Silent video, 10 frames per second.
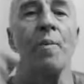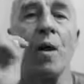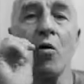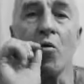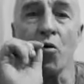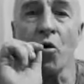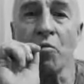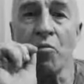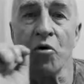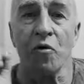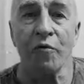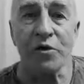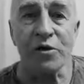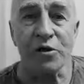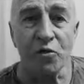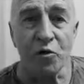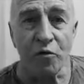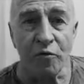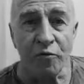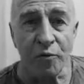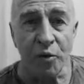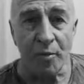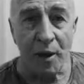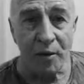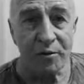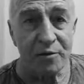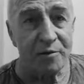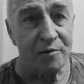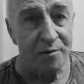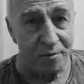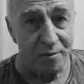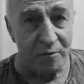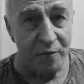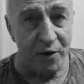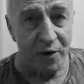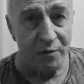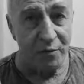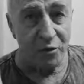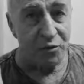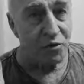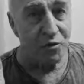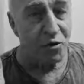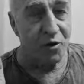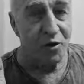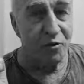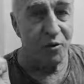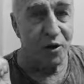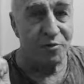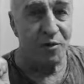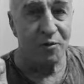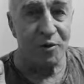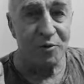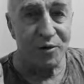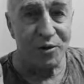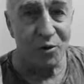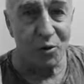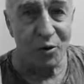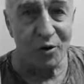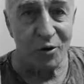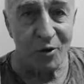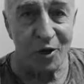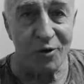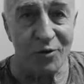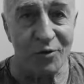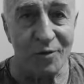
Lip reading: Remove the snorkel from your mouth. Very important. You can't equalize properly with a snorkel in your mouth.